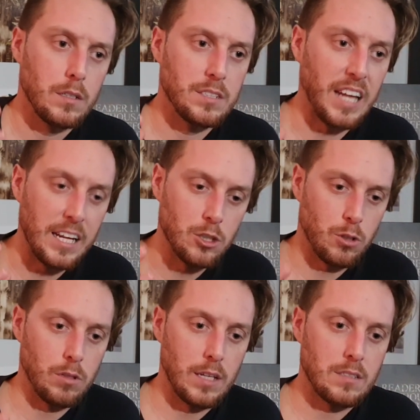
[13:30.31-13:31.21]
danger,
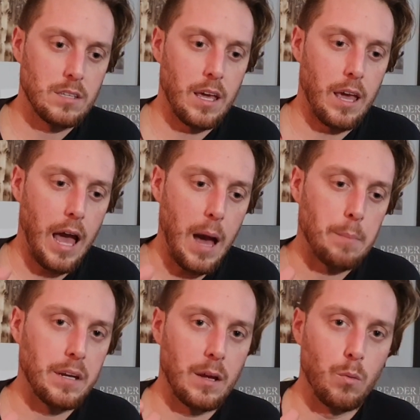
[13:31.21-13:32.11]
let's say,
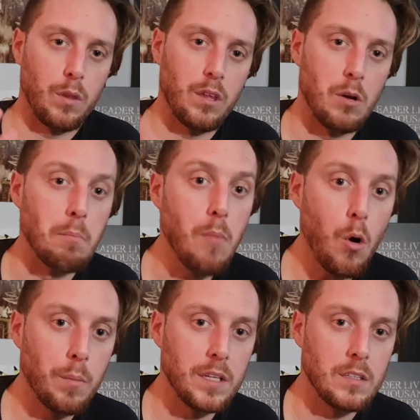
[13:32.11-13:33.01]
happening within a
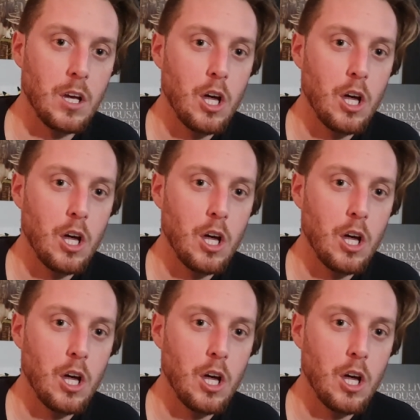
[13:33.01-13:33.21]
moment,